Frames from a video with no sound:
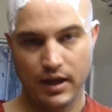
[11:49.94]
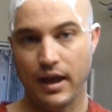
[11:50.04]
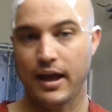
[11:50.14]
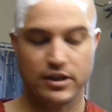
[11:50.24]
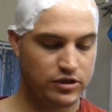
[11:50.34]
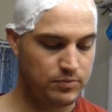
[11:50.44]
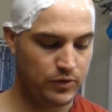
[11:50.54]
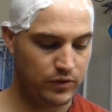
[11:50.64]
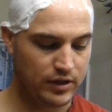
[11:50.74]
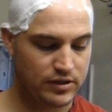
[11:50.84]
And
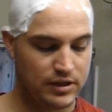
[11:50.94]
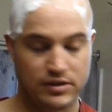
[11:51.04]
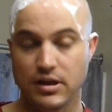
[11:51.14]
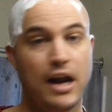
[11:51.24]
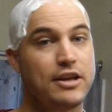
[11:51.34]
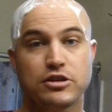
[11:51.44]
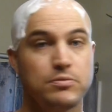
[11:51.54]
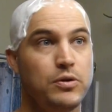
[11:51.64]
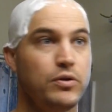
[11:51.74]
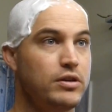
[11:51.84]
smoothness. It's not as
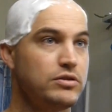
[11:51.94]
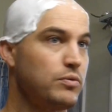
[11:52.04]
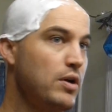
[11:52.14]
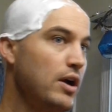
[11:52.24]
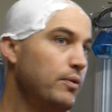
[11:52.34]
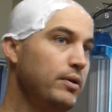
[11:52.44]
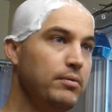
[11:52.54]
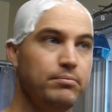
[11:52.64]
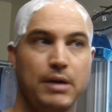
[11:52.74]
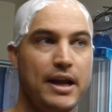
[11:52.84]
smooth as the
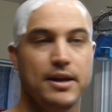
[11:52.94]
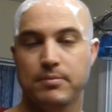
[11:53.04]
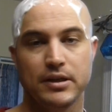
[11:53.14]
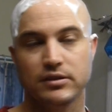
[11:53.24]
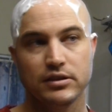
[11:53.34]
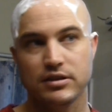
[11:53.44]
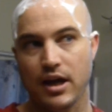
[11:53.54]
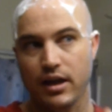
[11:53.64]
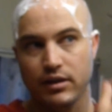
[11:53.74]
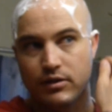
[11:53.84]
Rockwell. By any means it's
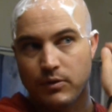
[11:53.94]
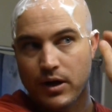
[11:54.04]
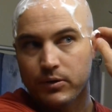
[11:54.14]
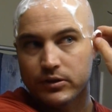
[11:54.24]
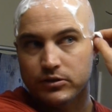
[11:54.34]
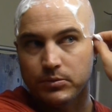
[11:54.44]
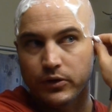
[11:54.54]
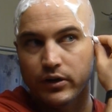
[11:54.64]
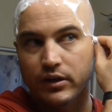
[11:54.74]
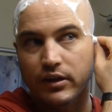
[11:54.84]
not. The Rockwell's
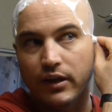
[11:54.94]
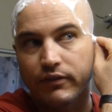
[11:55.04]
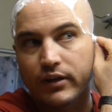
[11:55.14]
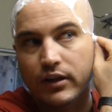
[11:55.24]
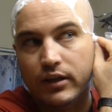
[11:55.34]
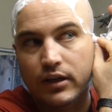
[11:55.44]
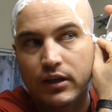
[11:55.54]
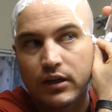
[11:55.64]
smoother, definitely.